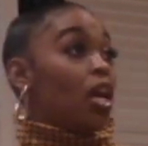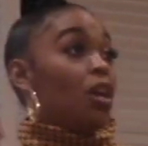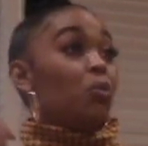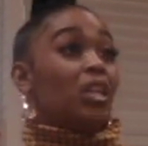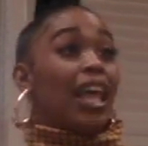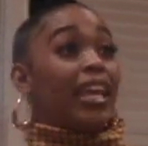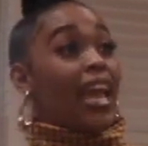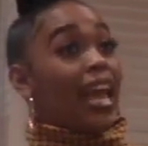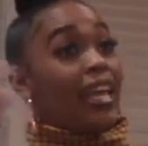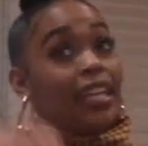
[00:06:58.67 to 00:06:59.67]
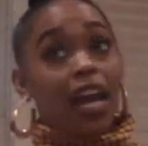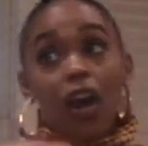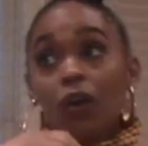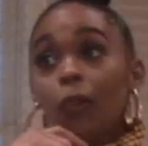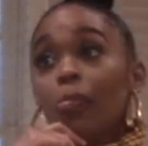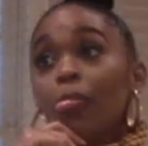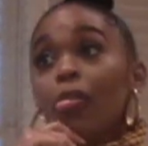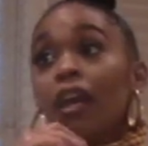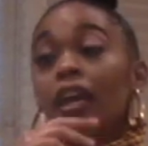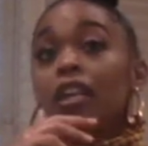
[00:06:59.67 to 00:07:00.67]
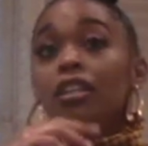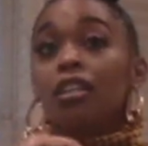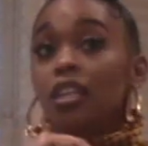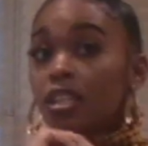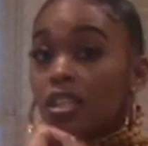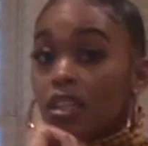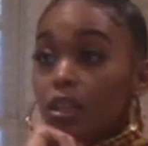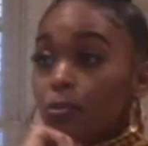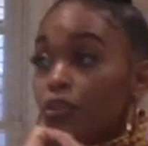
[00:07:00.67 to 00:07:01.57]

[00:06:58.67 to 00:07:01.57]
And we like had it out. And it seemed